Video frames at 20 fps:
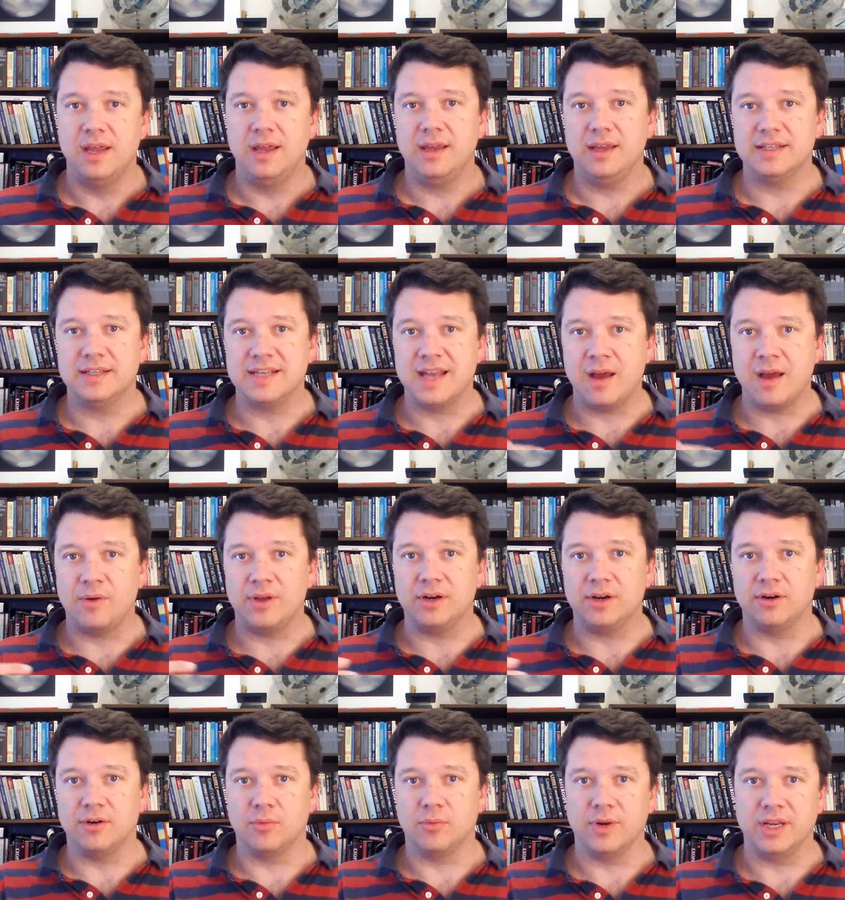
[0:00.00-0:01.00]
It's now
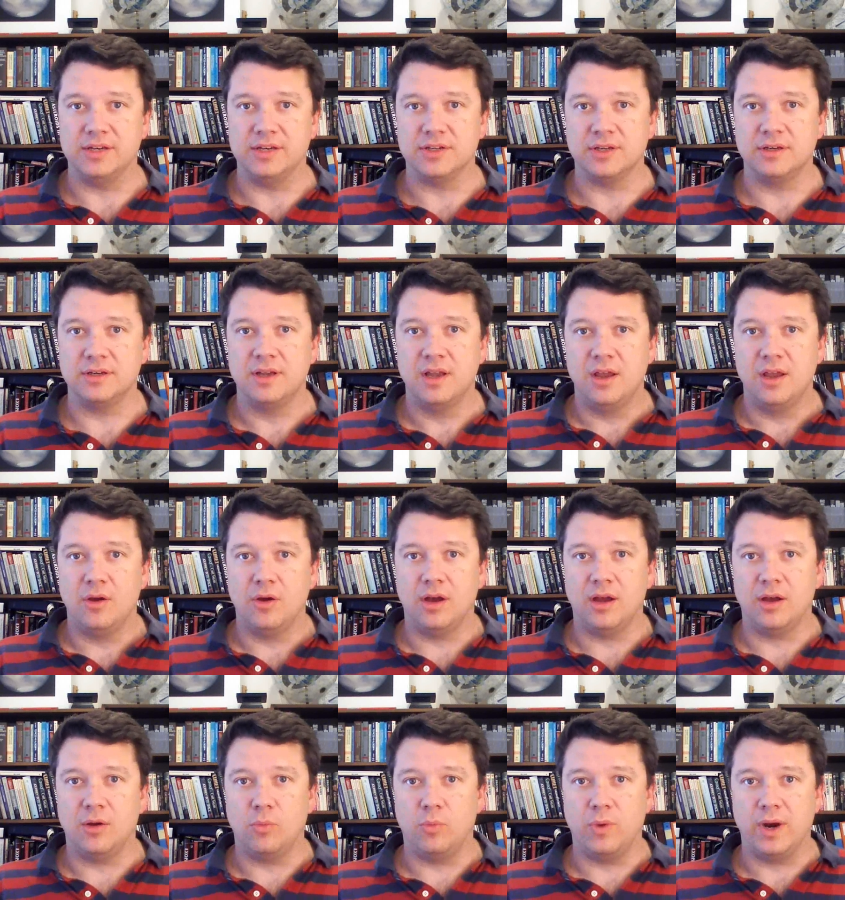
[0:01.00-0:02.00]
entered a region
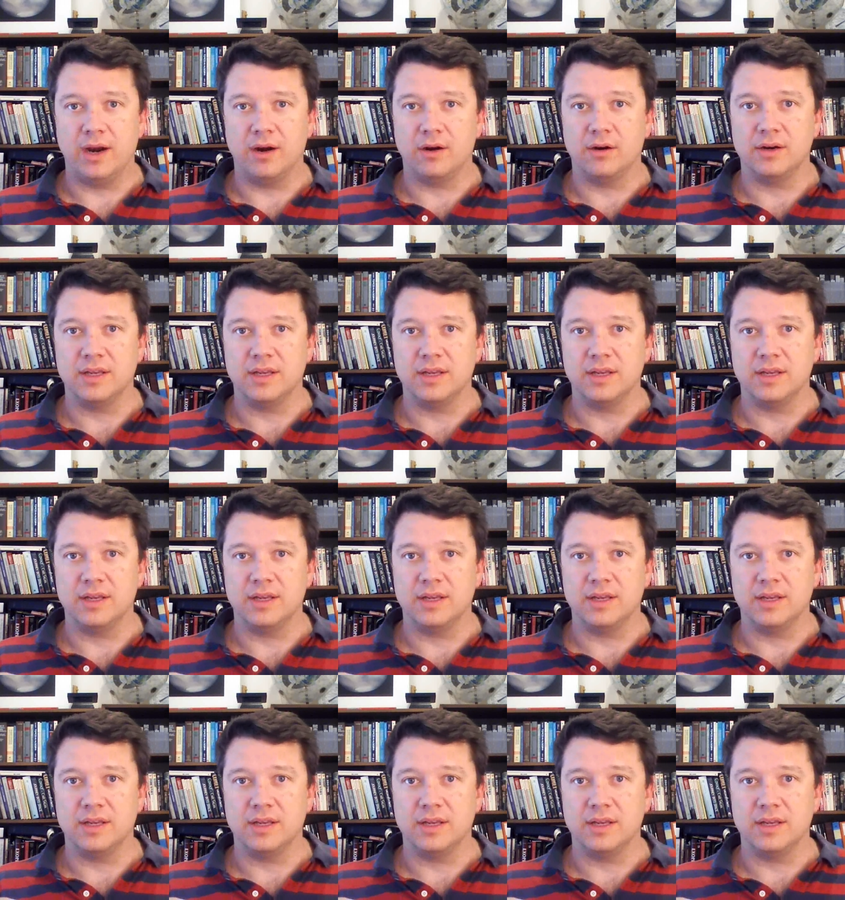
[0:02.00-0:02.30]
uh, where